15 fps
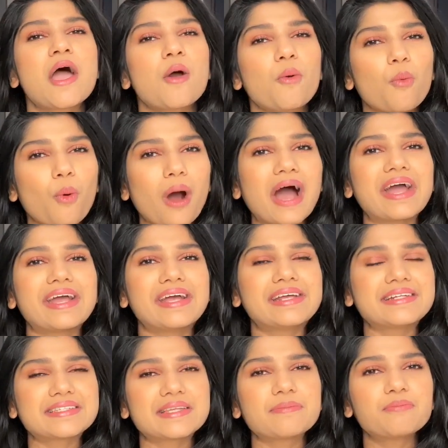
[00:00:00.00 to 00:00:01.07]
why it
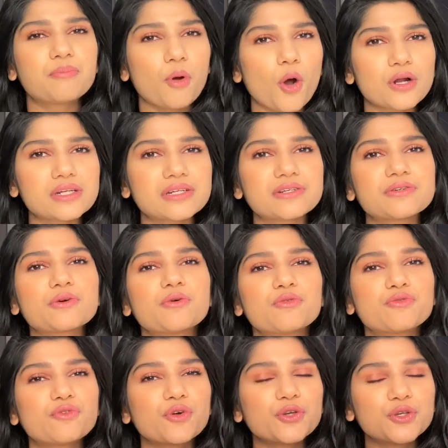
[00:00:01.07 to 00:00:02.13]
is important
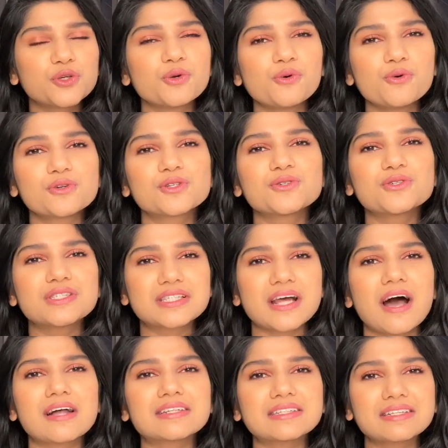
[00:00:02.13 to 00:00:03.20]
for you to
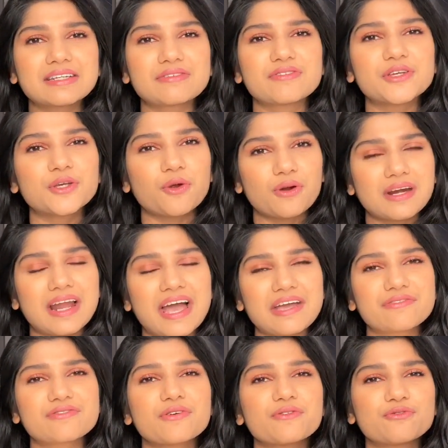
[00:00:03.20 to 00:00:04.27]
start living your life
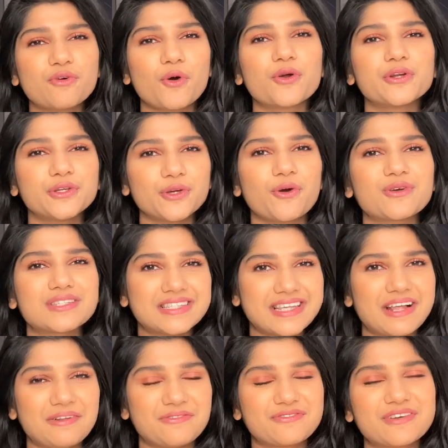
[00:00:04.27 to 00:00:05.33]
for
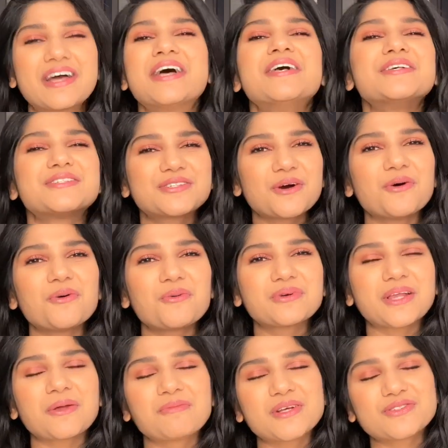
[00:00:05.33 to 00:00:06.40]
yourself. So
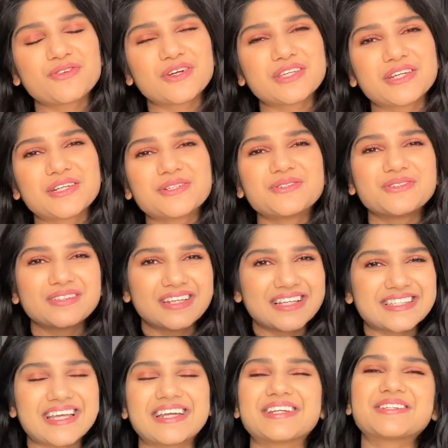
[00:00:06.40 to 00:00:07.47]
without much further ado, let's
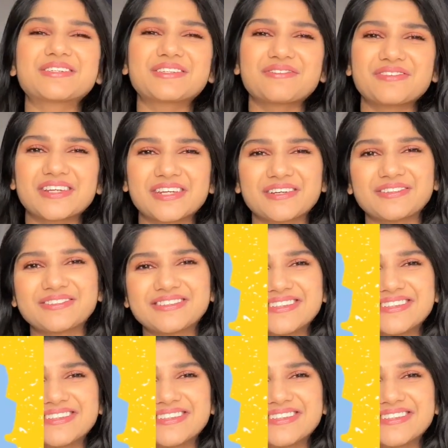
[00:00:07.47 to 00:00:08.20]
get into the video.